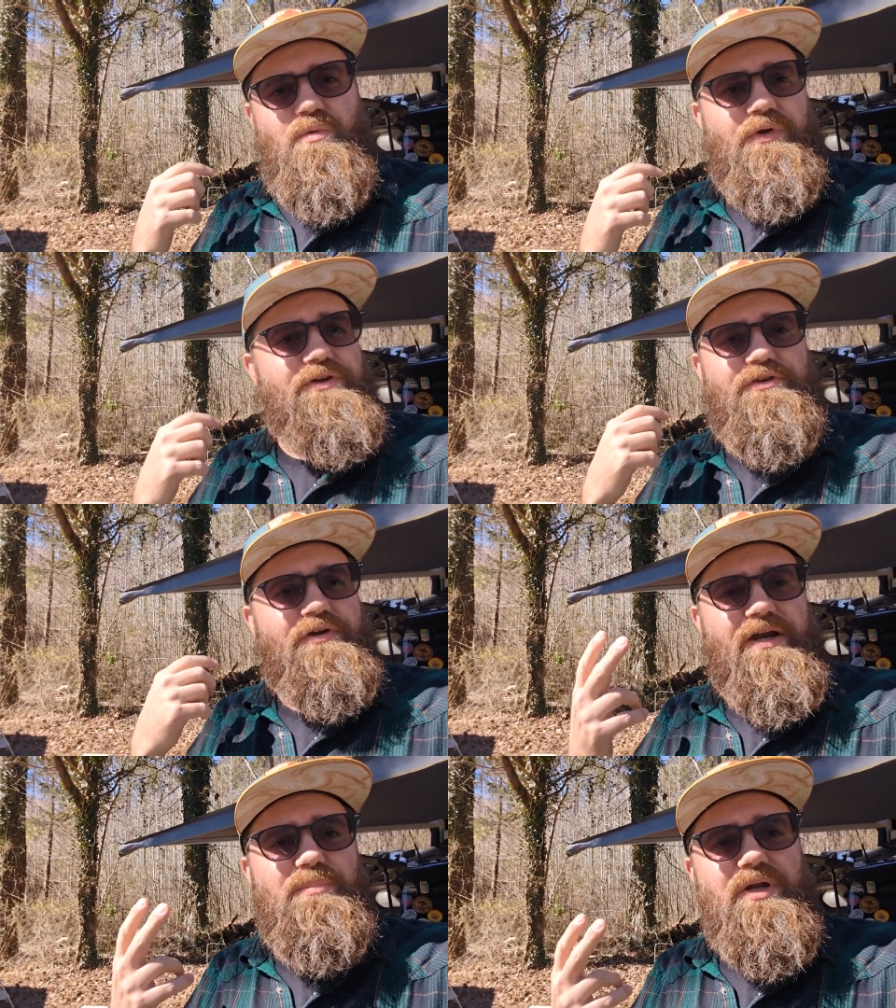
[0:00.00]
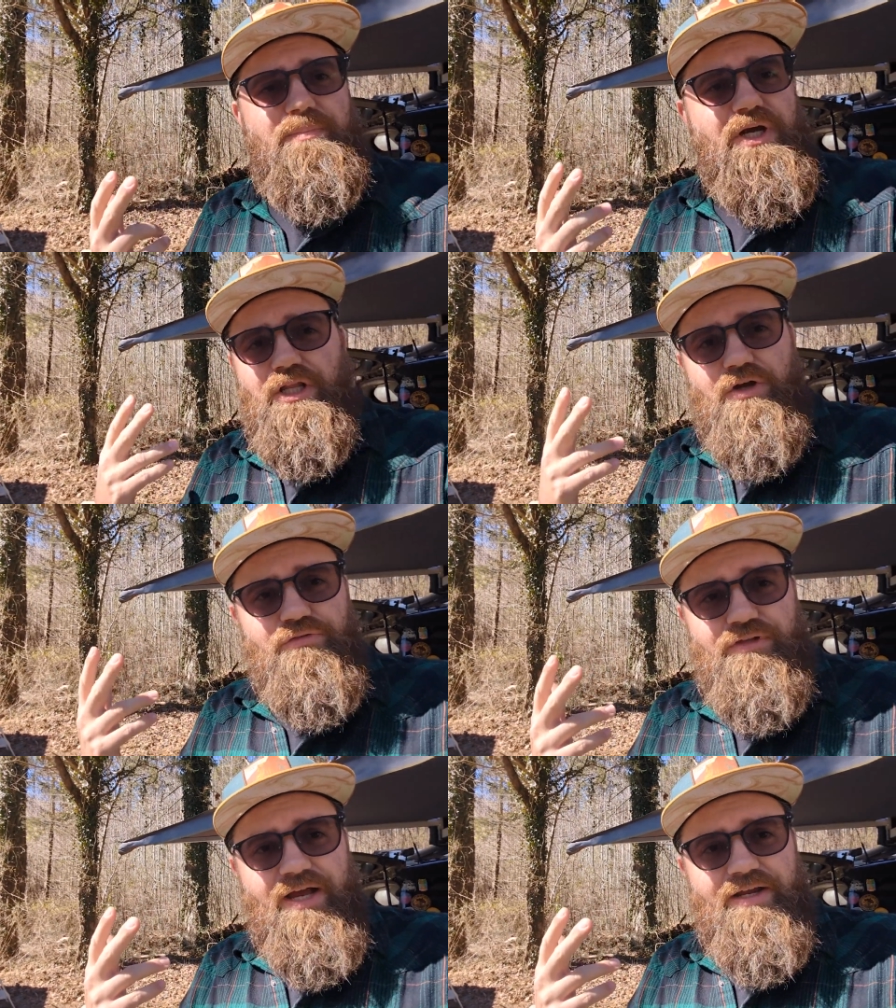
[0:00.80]
you're trying to put up a
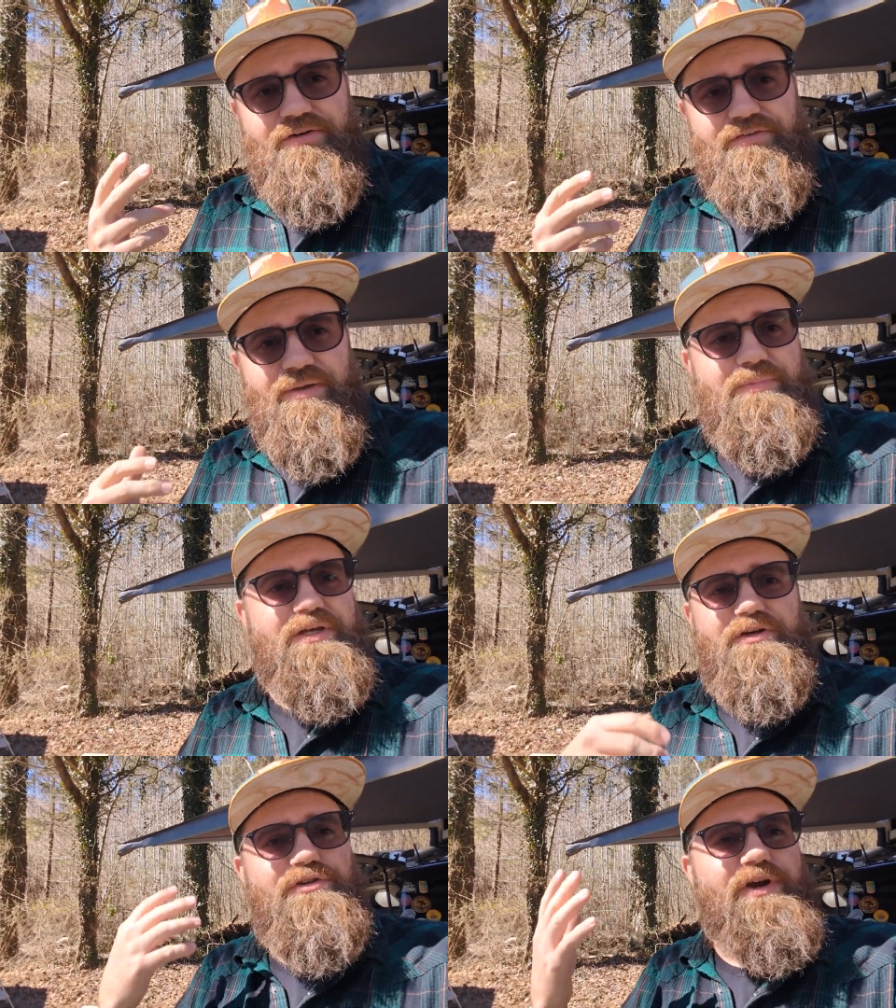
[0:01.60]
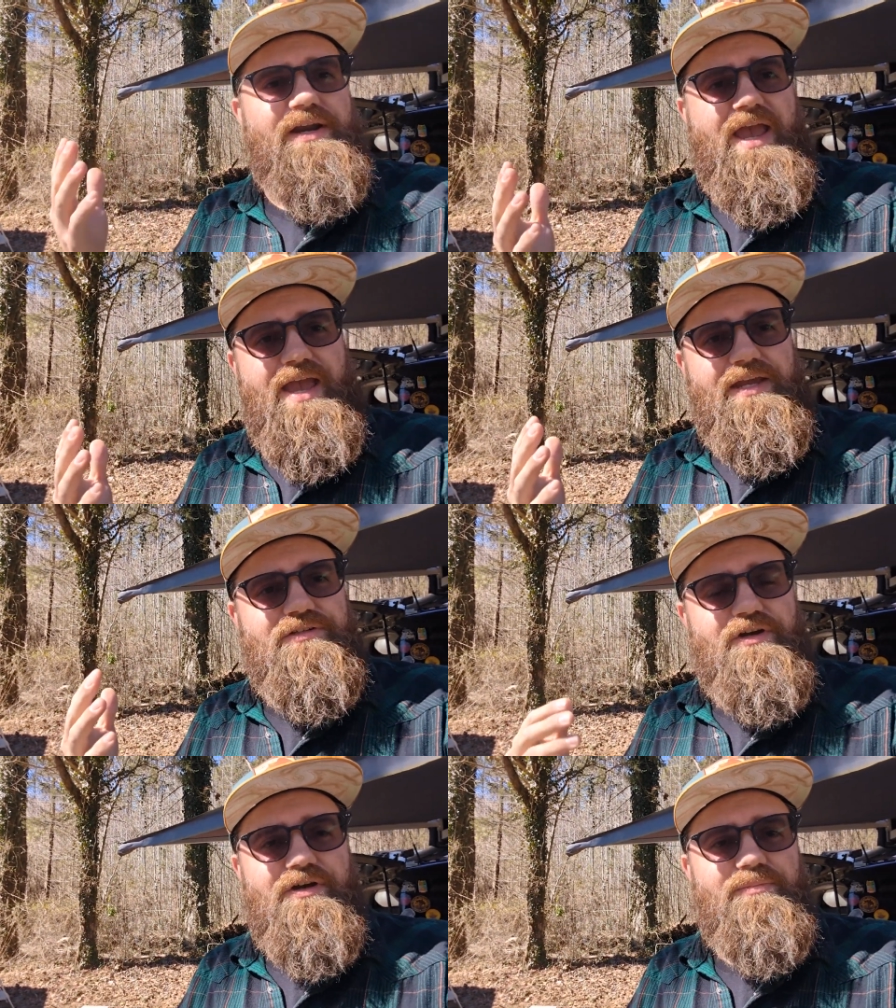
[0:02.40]
clothesline or something, or you're trying to hang a
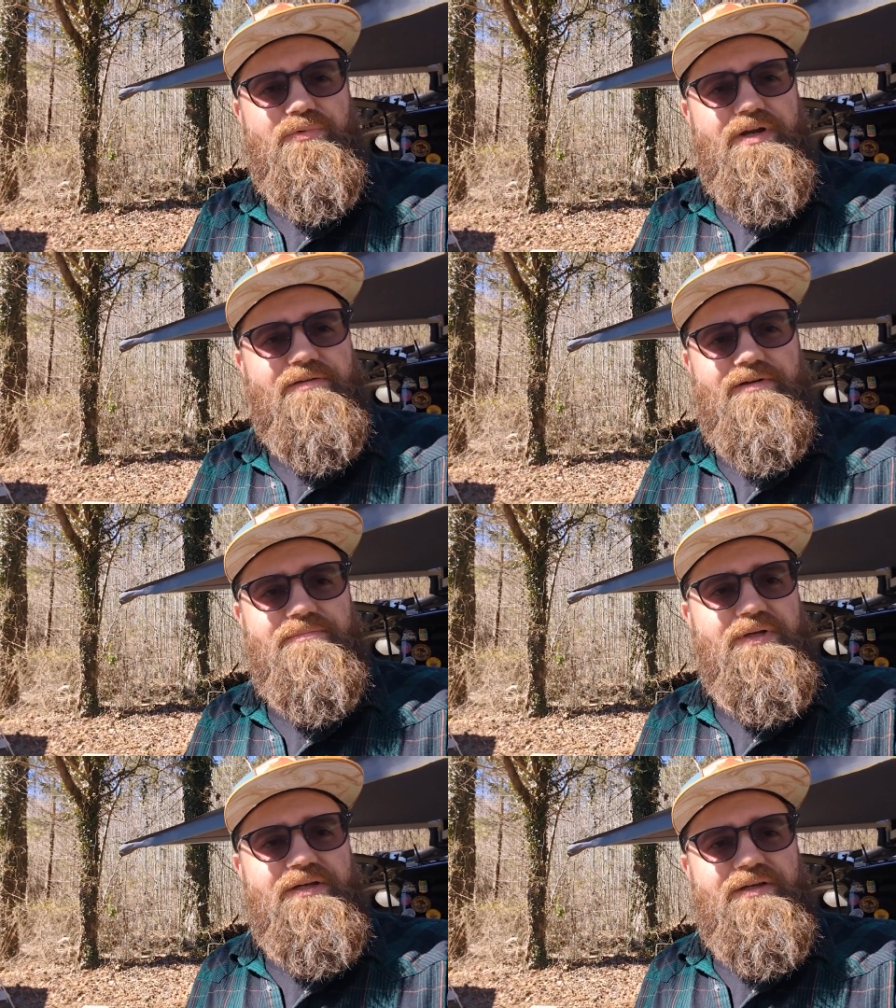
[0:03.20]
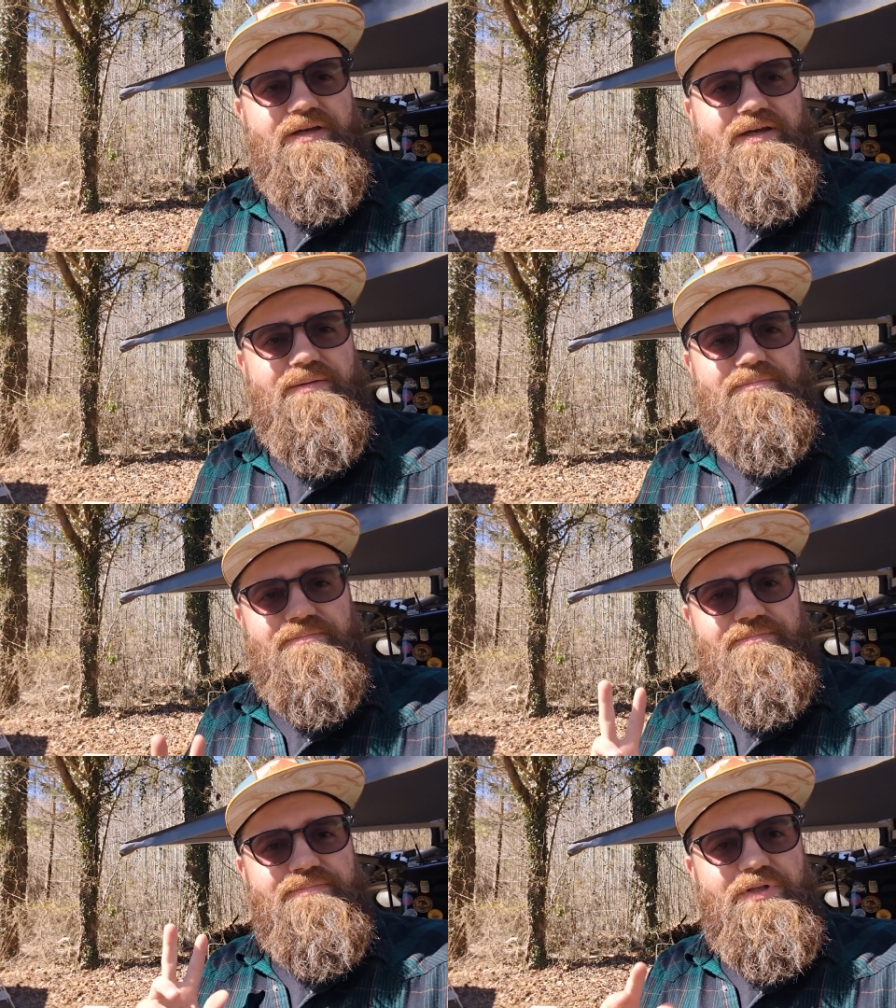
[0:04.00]
tarp, whatever.
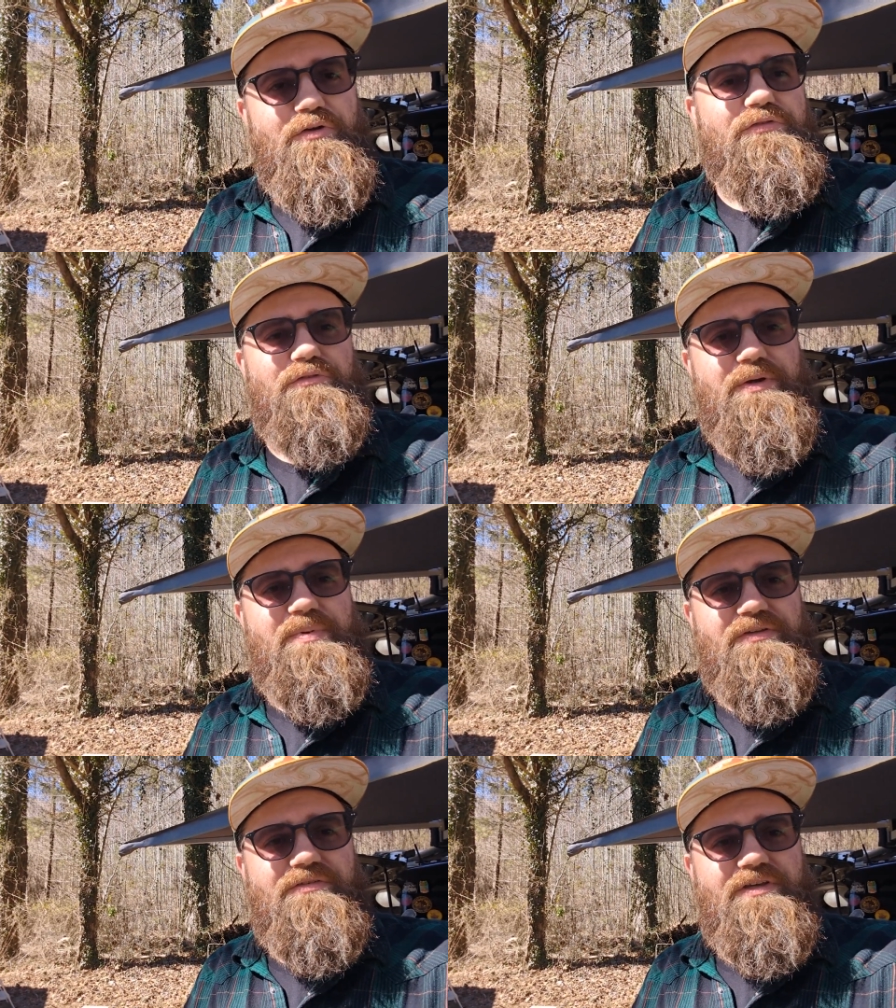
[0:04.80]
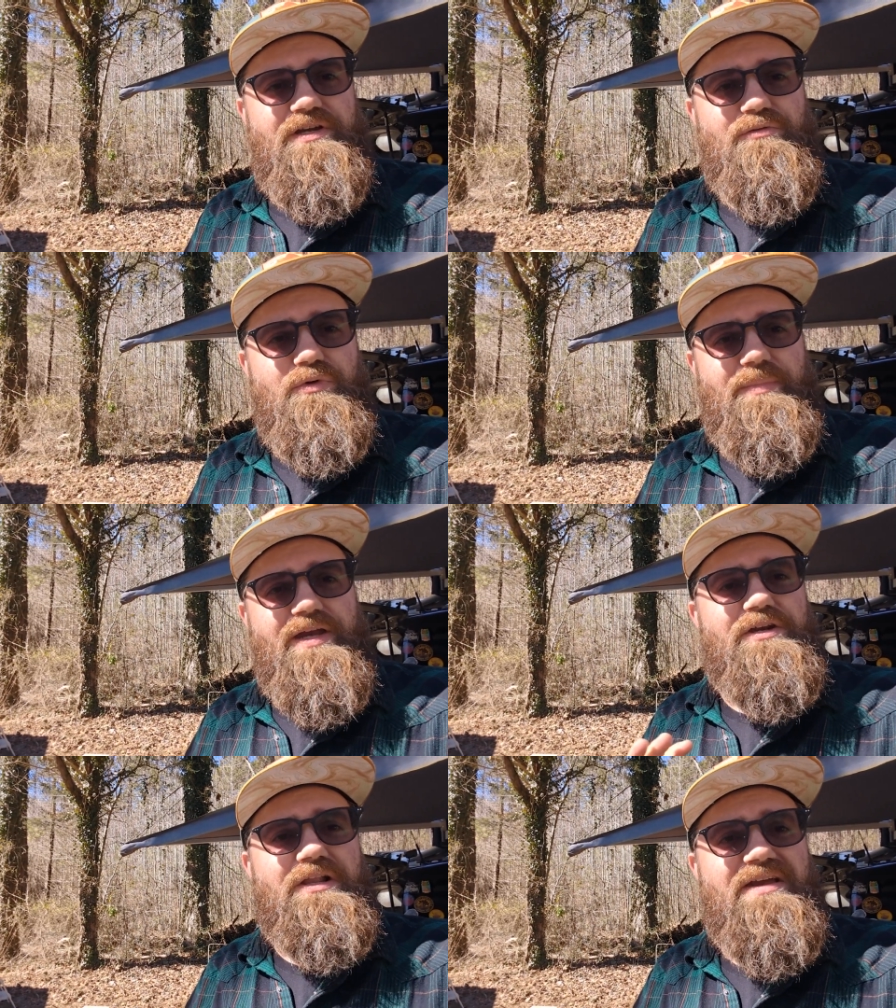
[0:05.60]
Those three pieces of gear will
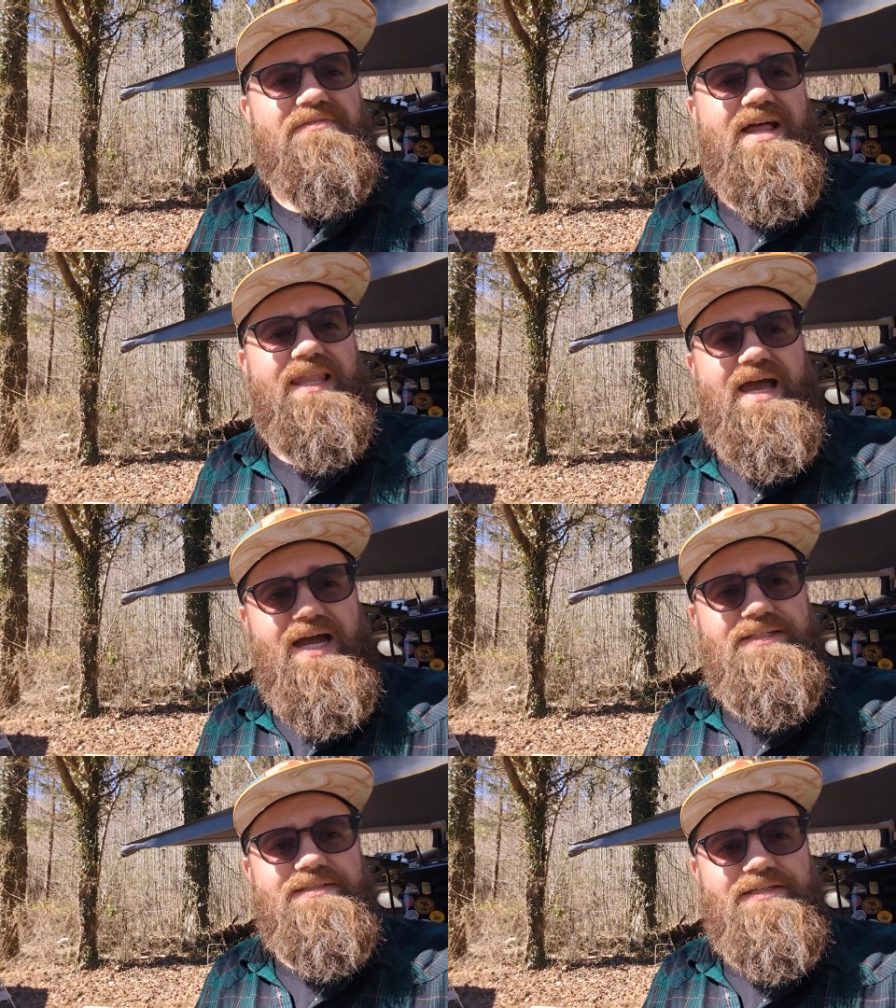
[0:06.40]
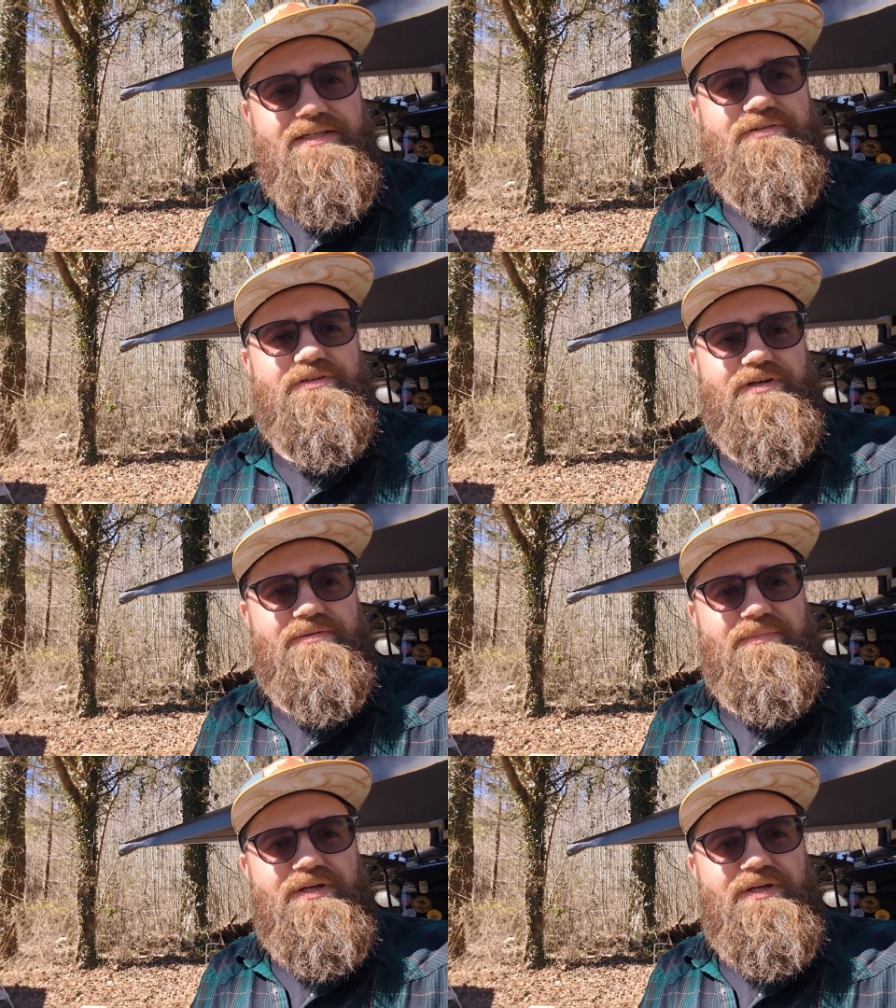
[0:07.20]
make your life a lot easier.